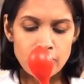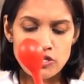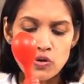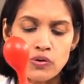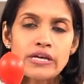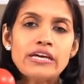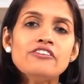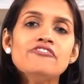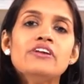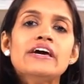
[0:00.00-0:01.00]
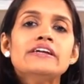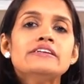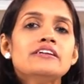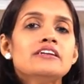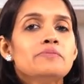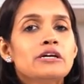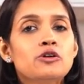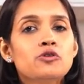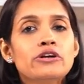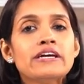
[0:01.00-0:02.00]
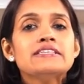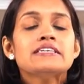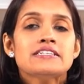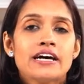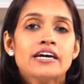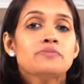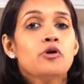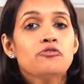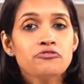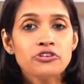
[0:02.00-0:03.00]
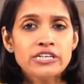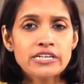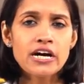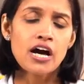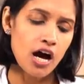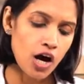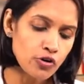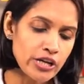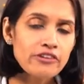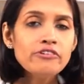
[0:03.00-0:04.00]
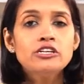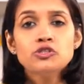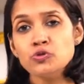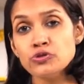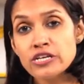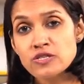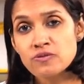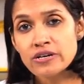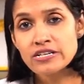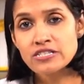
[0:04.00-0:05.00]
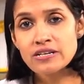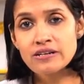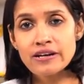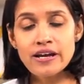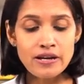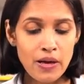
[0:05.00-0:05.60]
So inflating a balloon is a type of work. How did we do this work, children?